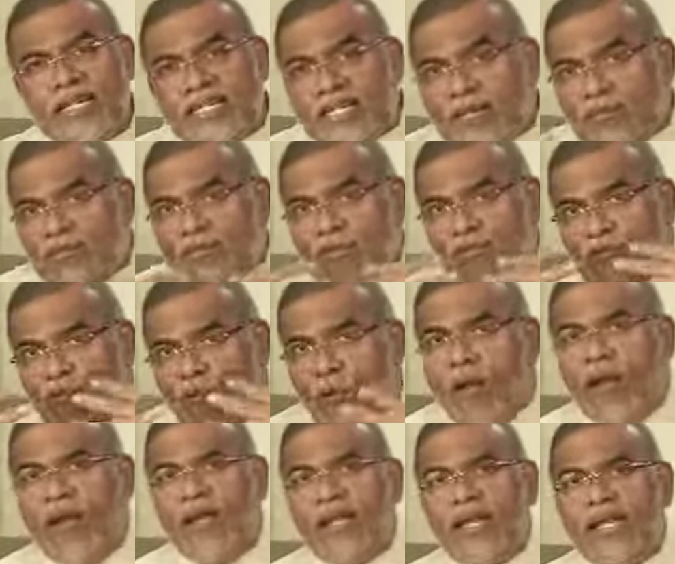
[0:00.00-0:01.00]
terms of
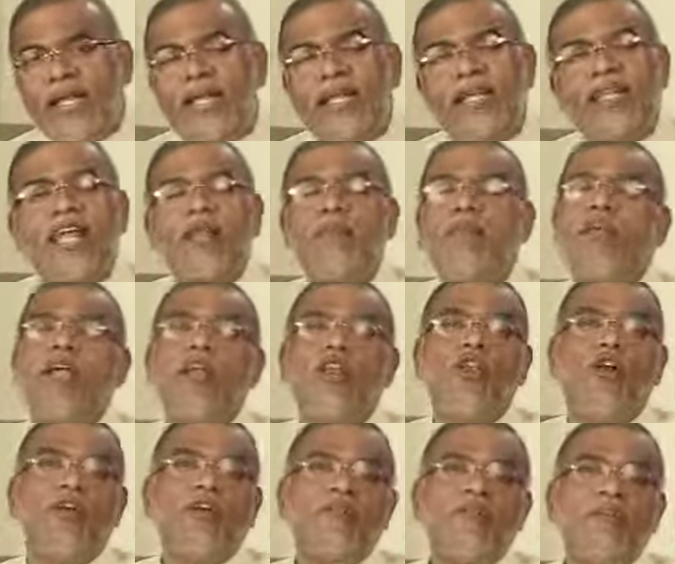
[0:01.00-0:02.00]
quality, it can make a
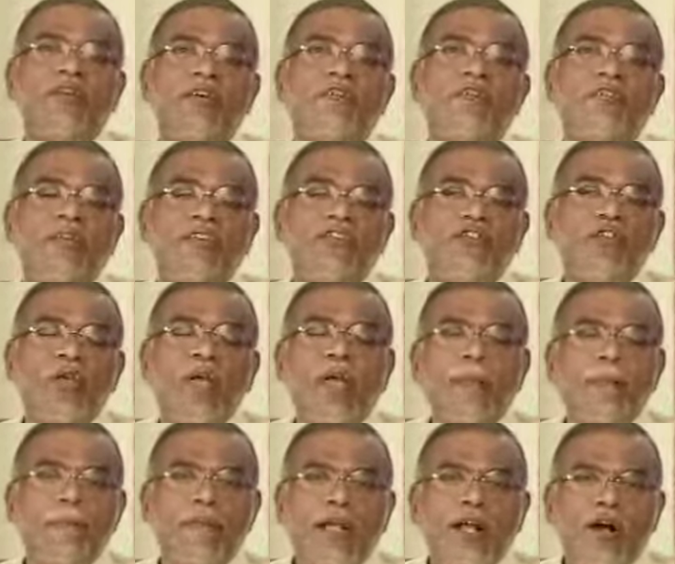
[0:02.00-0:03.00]
lot of difference,
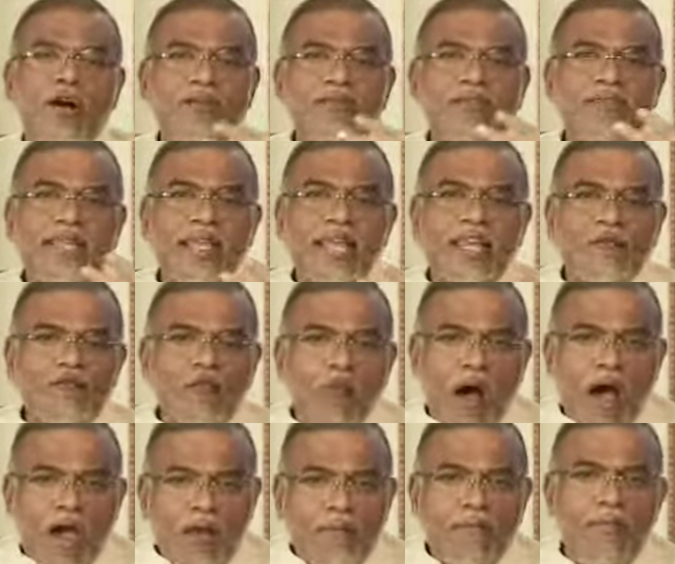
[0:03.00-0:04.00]
because the
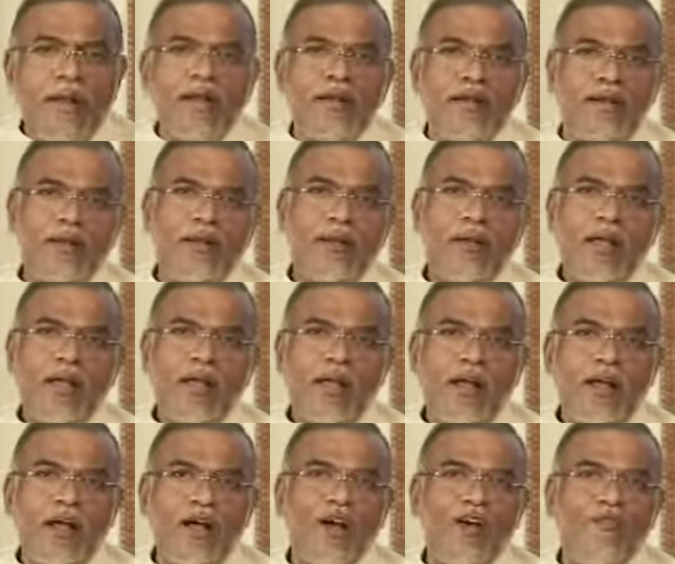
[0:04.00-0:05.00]
environment
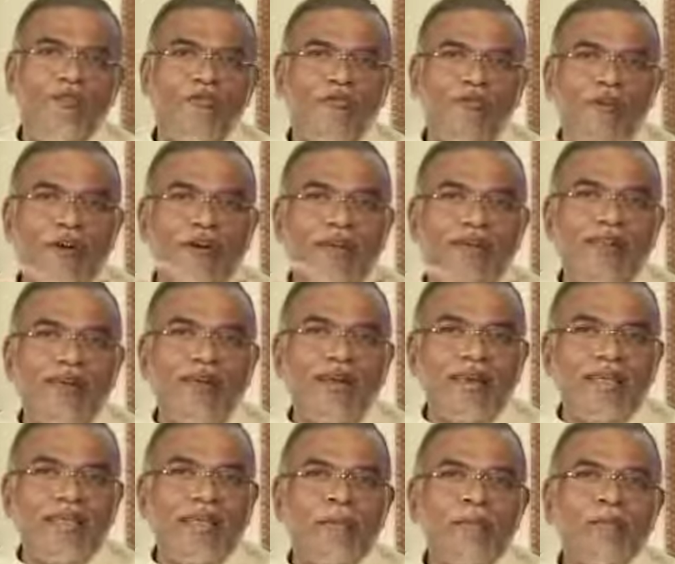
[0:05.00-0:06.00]
for
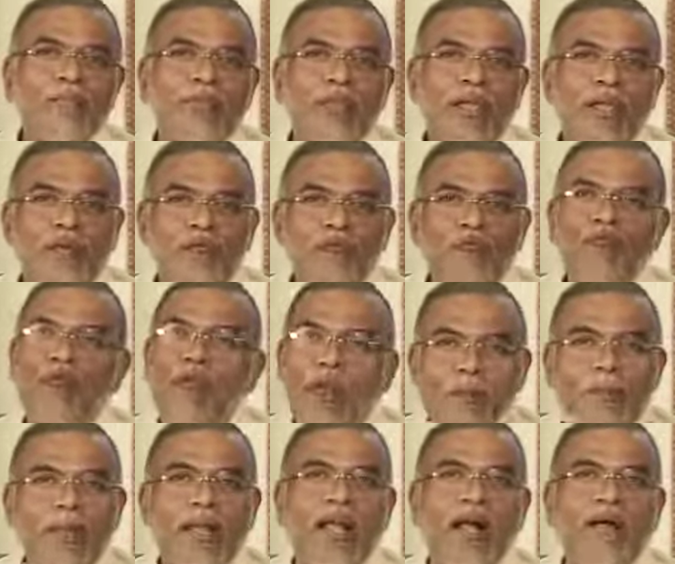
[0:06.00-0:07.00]
learning will
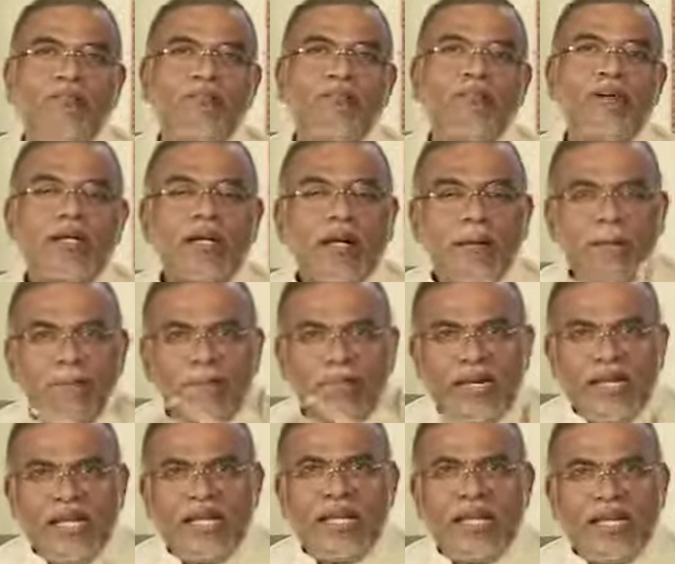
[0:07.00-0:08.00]
become
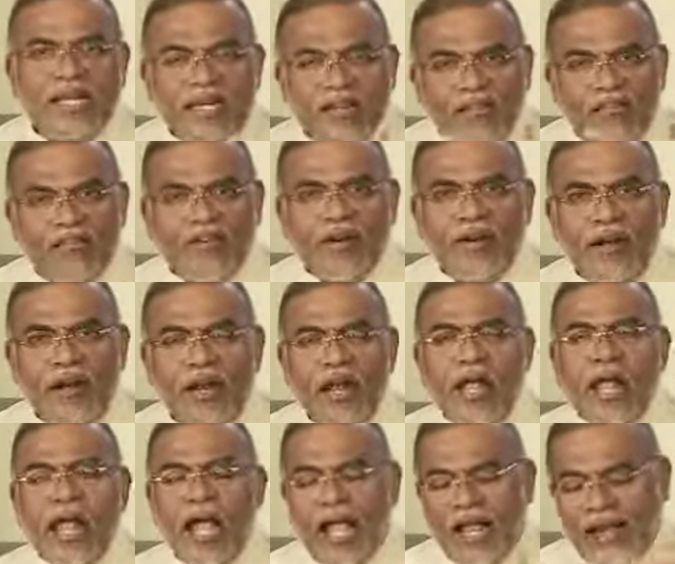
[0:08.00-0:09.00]
completely different.
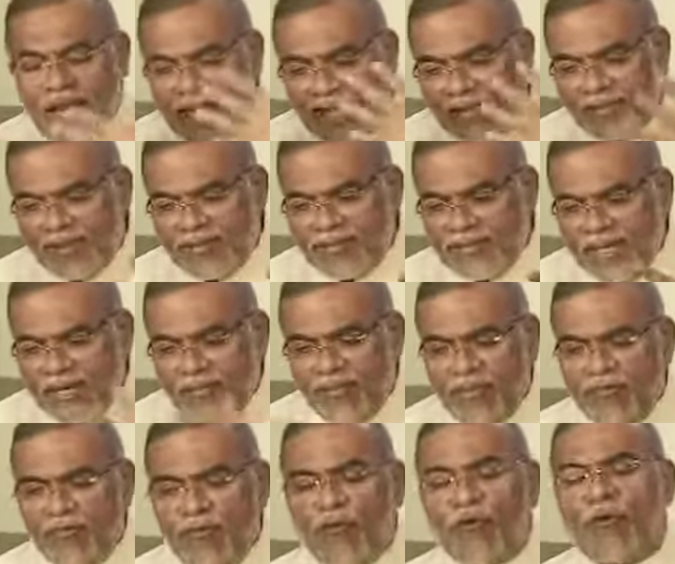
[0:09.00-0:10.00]
And as I said
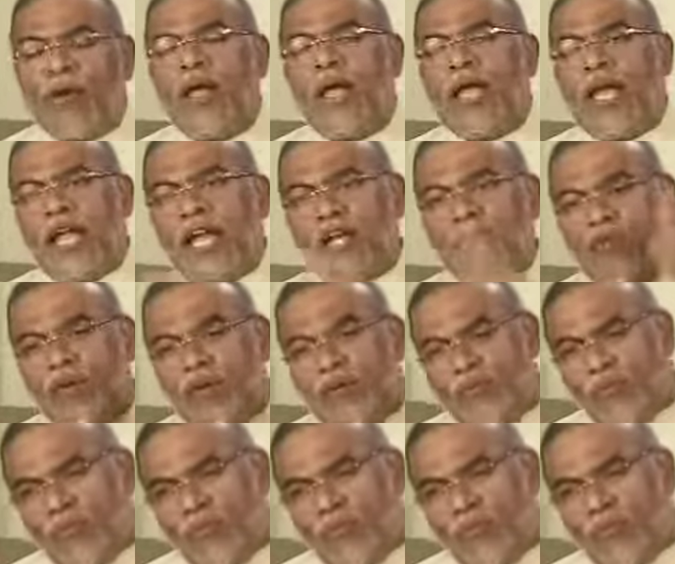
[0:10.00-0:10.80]
before, it will